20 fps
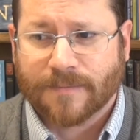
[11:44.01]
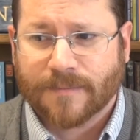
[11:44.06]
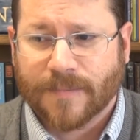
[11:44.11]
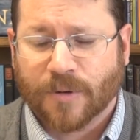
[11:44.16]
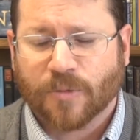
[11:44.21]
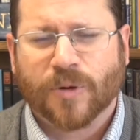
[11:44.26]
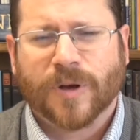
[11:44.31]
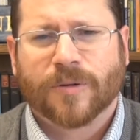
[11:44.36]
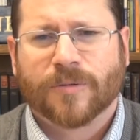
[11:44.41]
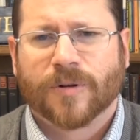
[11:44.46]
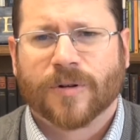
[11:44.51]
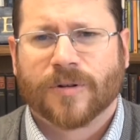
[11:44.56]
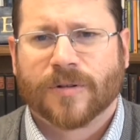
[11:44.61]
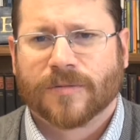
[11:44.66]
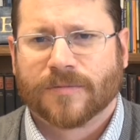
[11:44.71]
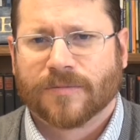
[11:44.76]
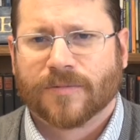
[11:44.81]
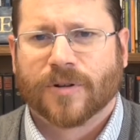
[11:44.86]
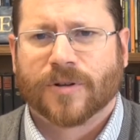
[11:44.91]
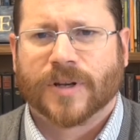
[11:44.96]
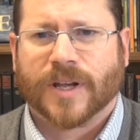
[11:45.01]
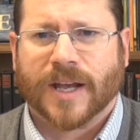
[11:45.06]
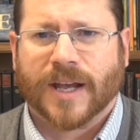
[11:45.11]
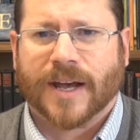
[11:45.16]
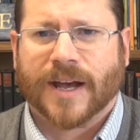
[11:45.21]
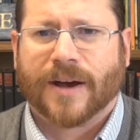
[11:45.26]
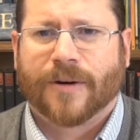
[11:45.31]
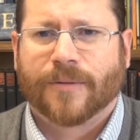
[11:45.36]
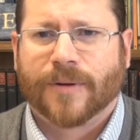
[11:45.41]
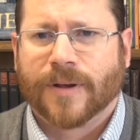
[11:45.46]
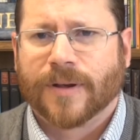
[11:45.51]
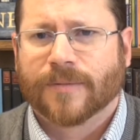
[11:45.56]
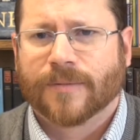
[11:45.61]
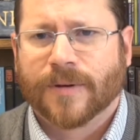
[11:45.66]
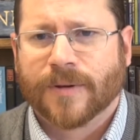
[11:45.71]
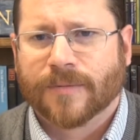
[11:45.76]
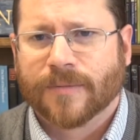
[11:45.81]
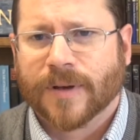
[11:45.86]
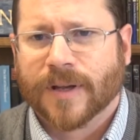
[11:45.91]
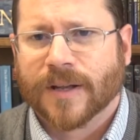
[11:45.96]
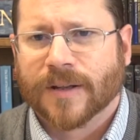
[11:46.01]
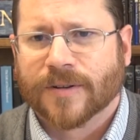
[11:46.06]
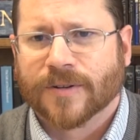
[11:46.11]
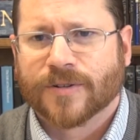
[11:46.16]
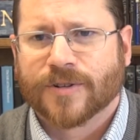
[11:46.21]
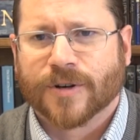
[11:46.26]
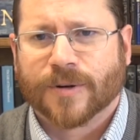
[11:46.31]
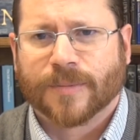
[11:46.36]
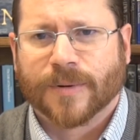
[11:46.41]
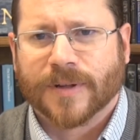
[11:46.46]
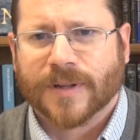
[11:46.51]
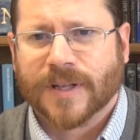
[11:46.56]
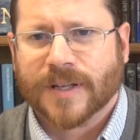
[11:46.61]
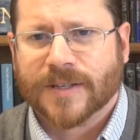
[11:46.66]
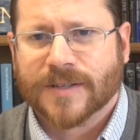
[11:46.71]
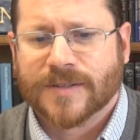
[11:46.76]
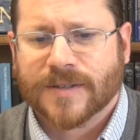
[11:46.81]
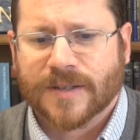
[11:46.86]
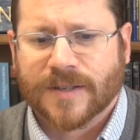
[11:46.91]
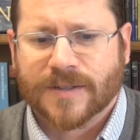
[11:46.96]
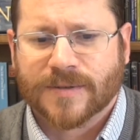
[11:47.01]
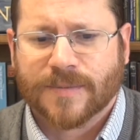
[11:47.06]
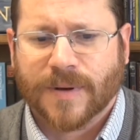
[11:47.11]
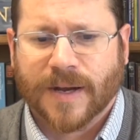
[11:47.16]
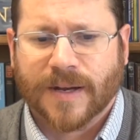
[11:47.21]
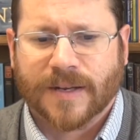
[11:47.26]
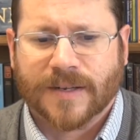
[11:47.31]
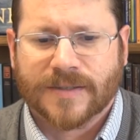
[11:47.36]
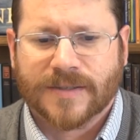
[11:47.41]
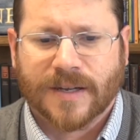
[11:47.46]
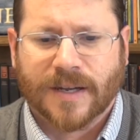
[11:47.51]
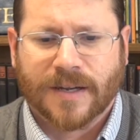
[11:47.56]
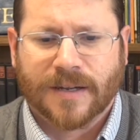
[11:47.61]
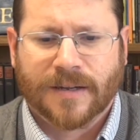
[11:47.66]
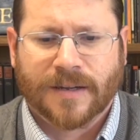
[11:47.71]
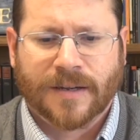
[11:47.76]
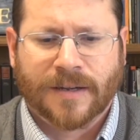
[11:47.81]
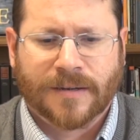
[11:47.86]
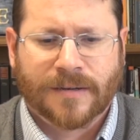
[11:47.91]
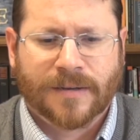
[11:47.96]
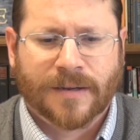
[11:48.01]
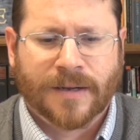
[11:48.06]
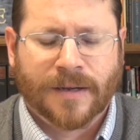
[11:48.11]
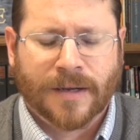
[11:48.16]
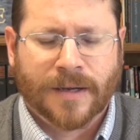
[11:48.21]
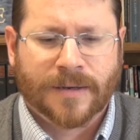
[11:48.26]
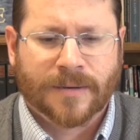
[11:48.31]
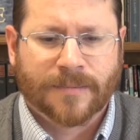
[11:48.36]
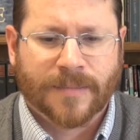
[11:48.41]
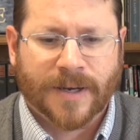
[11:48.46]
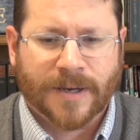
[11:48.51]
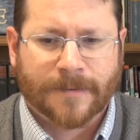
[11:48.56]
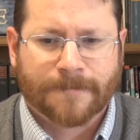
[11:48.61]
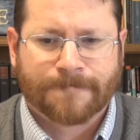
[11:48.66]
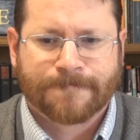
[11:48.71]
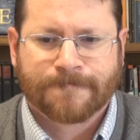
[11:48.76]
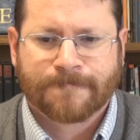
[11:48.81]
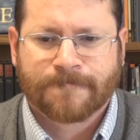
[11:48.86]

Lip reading: But we will look at how we can interpret these paintings in a minute.